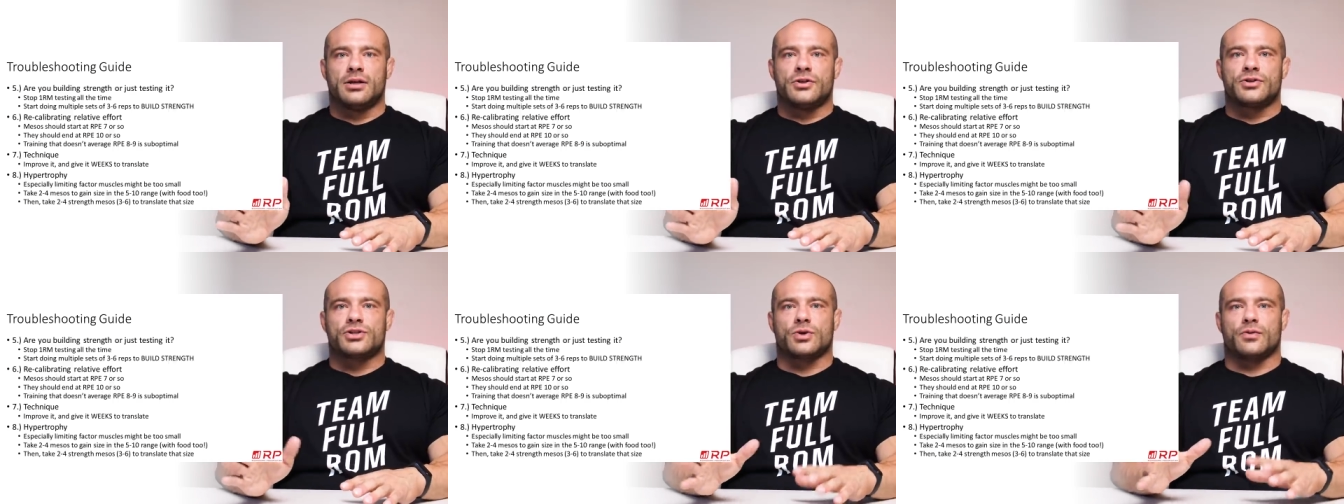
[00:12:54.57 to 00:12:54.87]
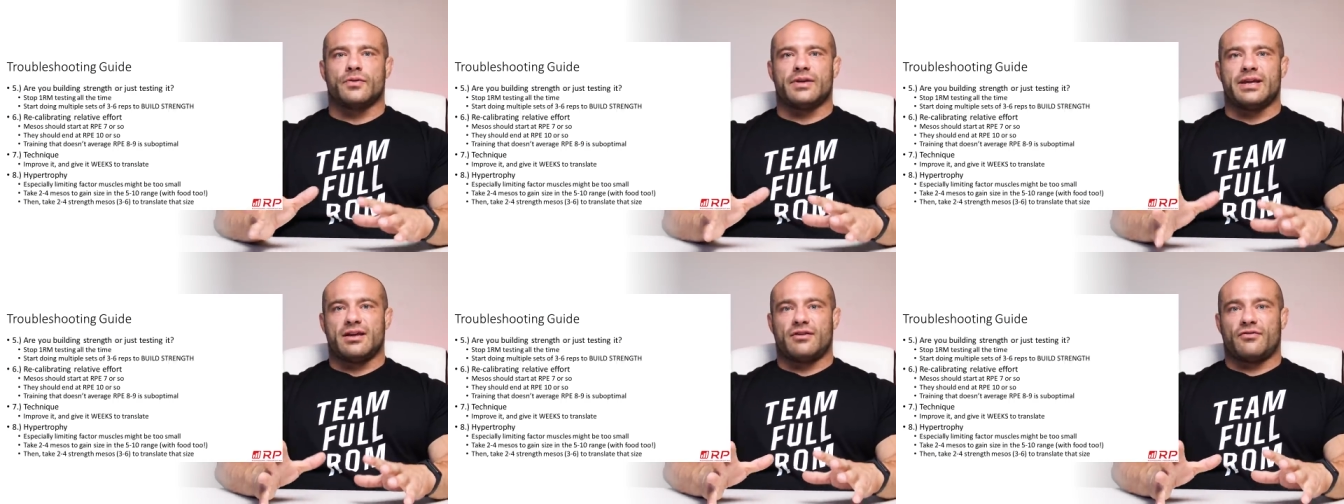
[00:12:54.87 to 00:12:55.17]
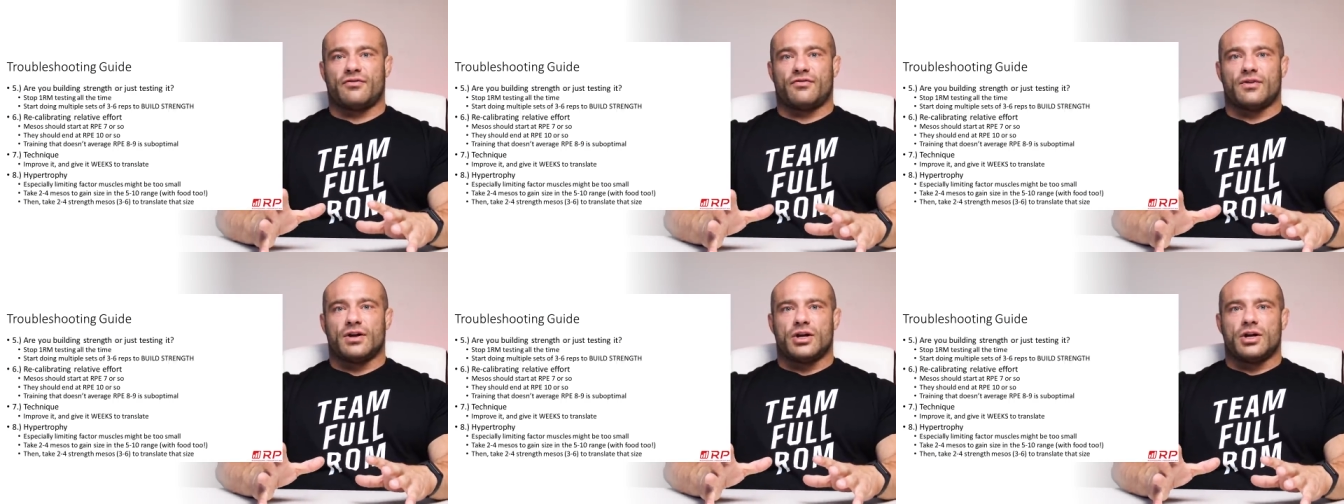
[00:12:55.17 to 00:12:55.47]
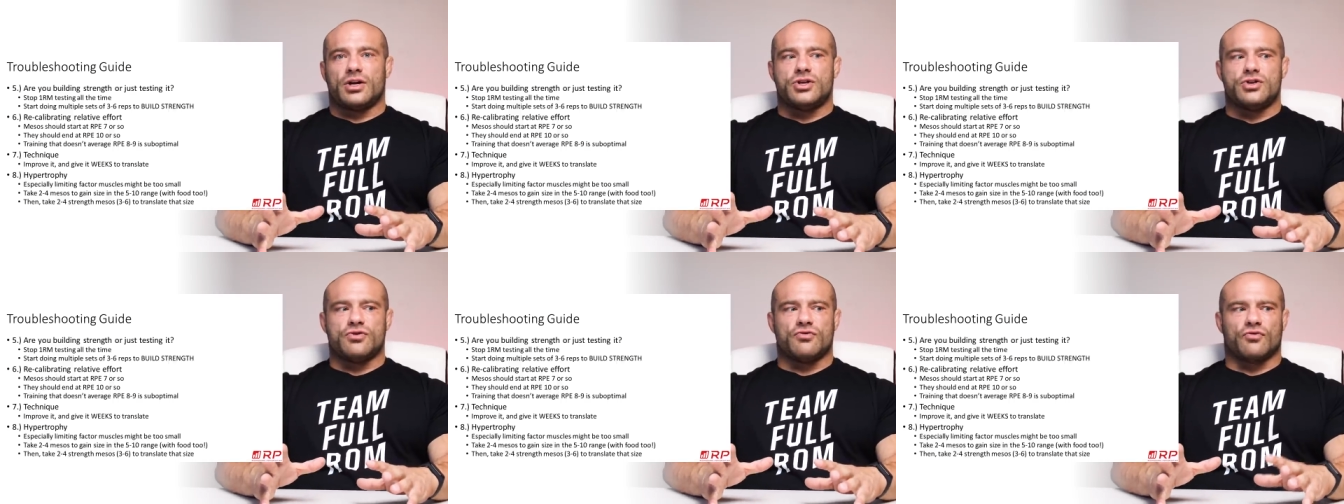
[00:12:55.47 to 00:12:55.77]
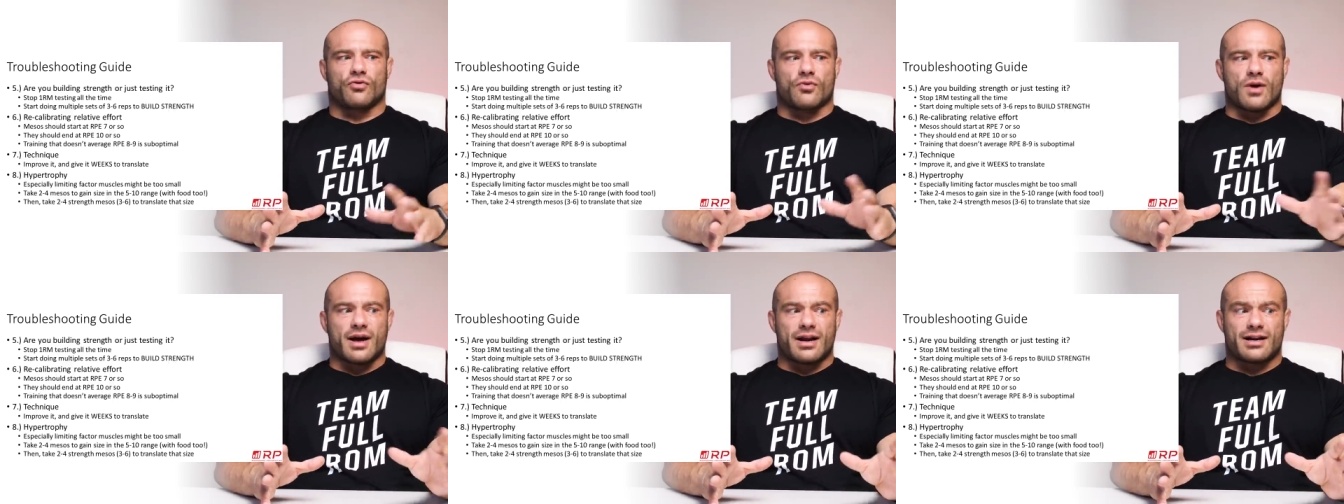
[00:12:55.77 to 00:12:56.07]
So if
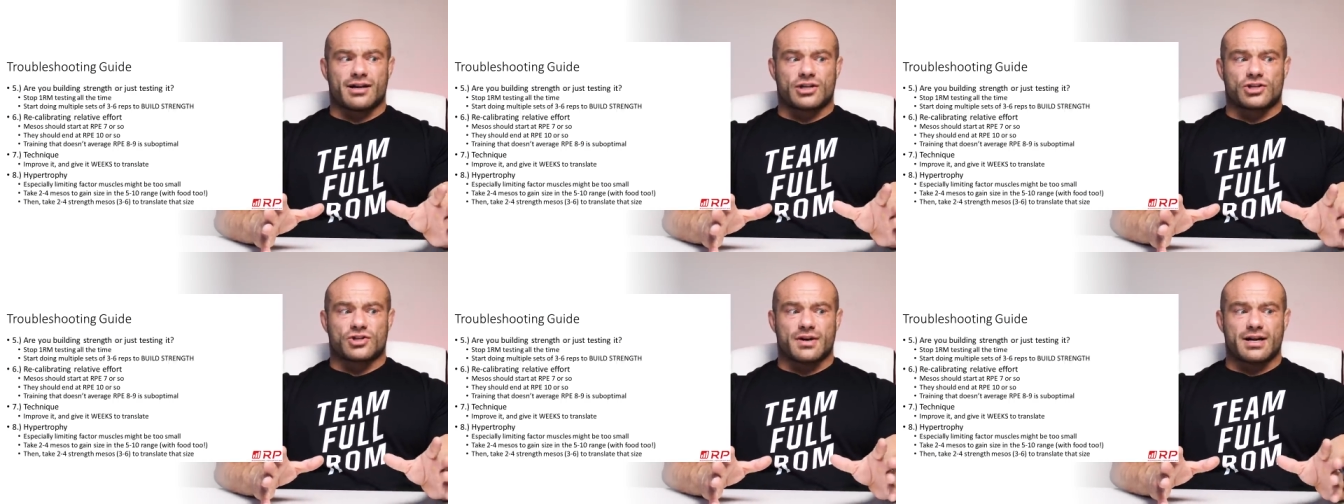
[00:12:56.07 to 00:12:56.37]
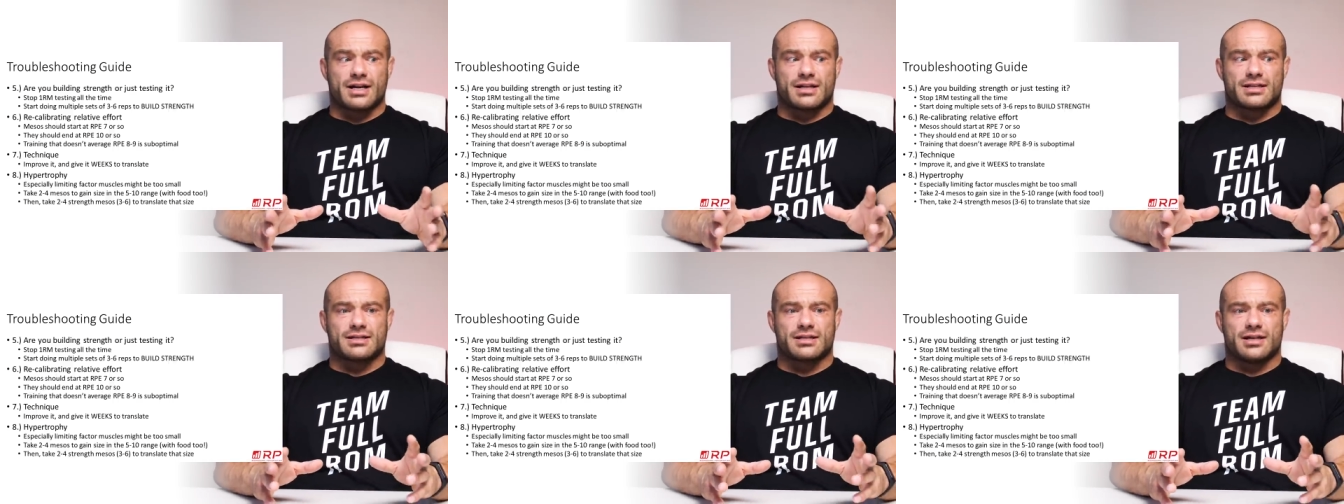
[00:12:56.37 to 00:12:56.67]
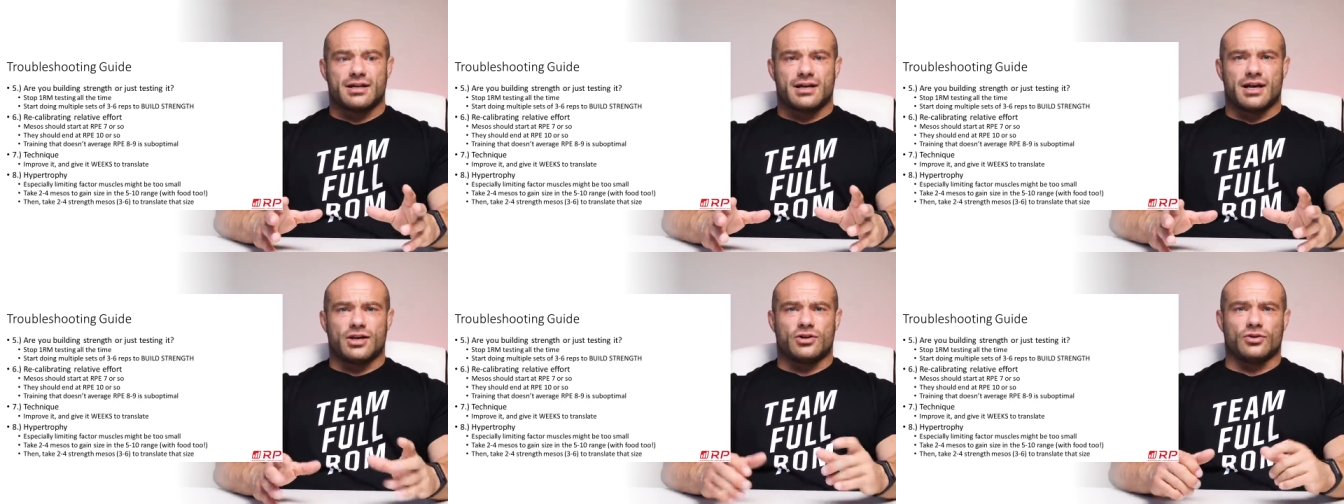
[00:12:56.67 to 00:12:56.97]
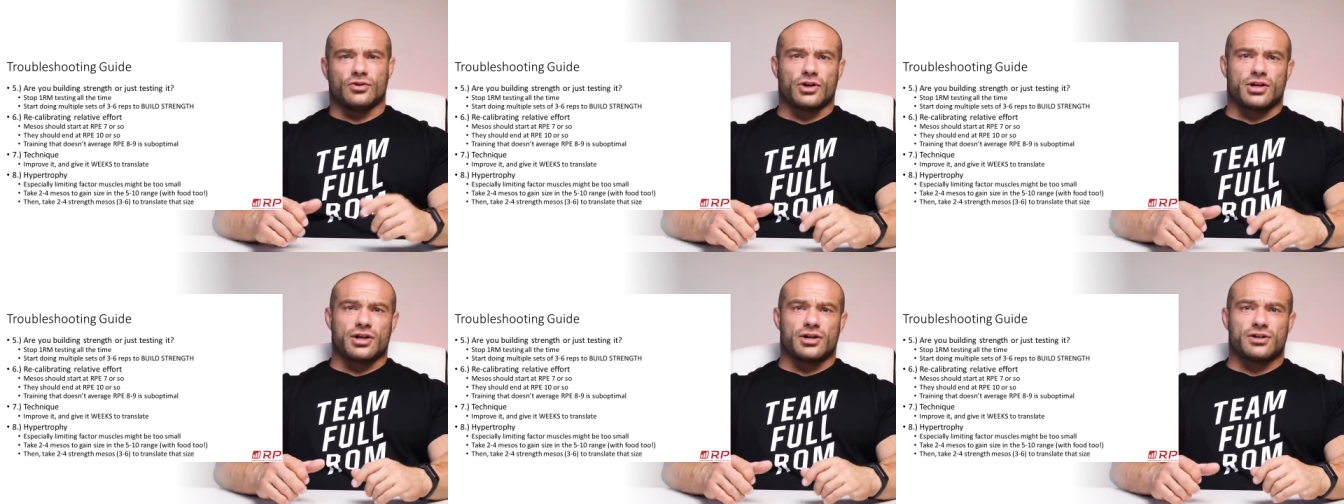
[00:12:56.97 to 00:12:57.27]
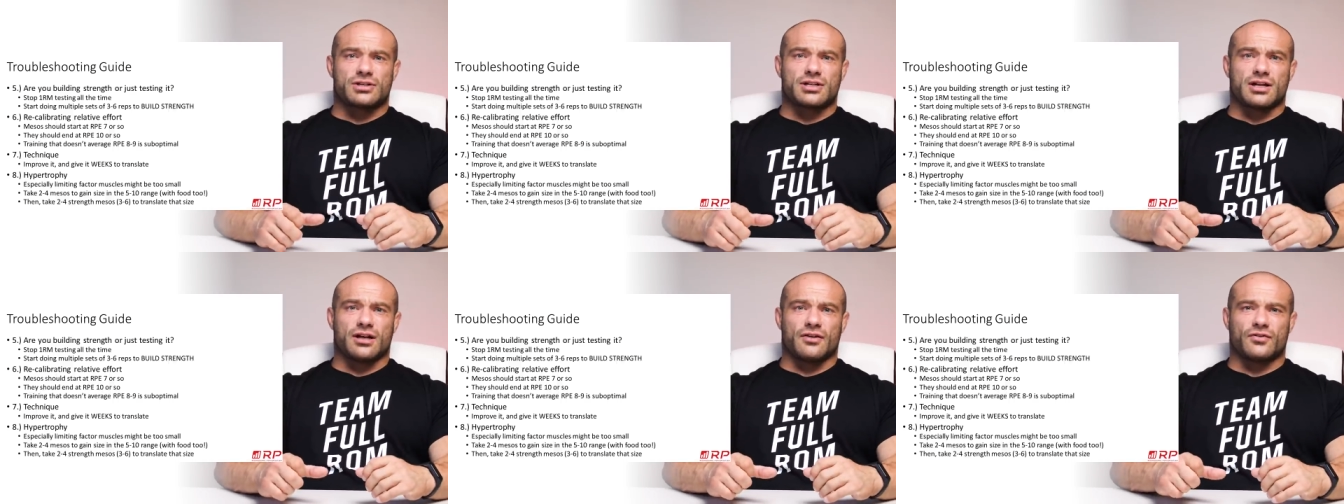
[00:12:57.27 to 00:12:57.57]
you've run out of tricks and you look at
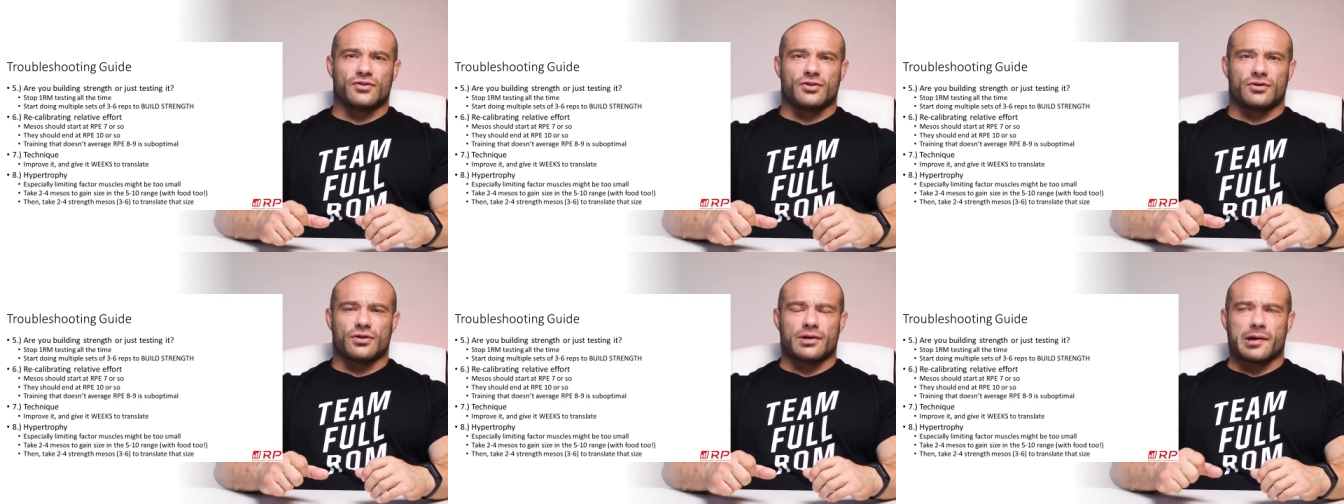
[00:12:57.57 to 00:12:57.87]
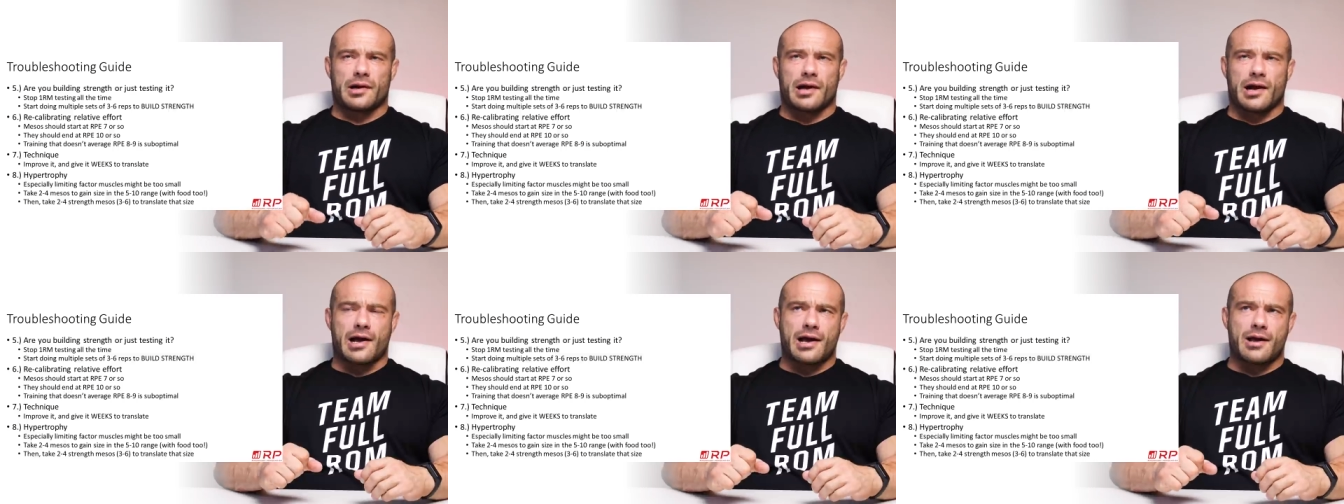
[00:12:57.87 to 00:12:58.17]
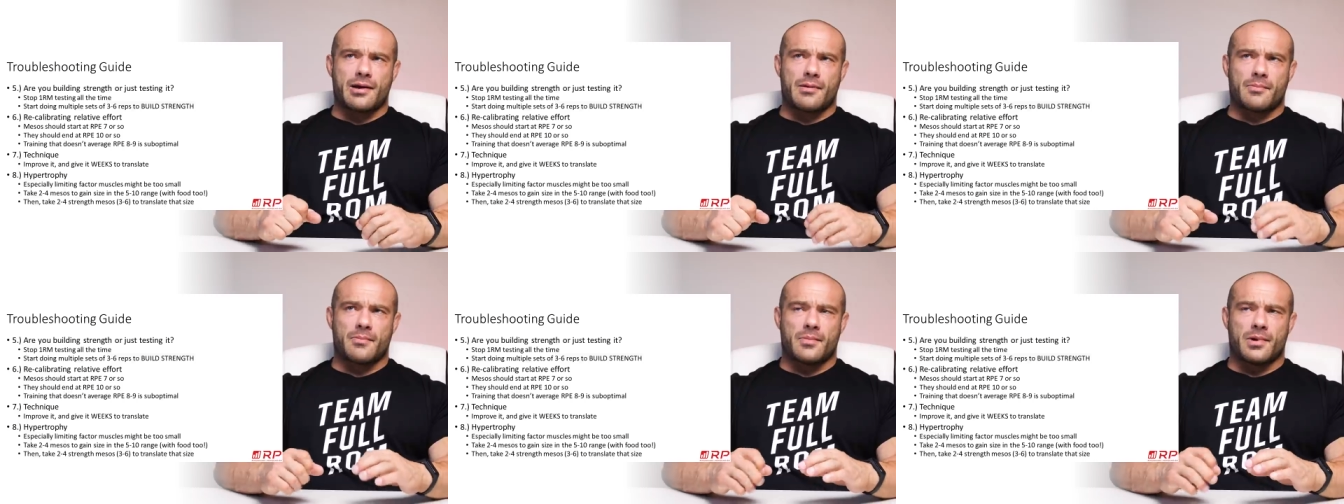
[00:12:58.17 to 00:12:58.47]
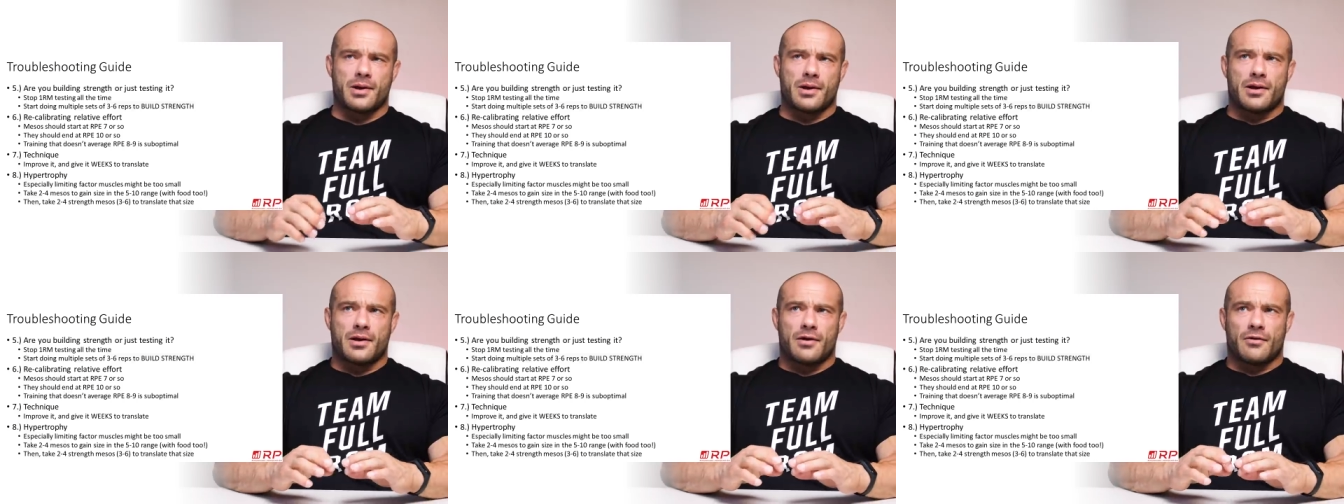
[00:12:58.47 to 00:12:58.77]
yourself and you're like, I'm,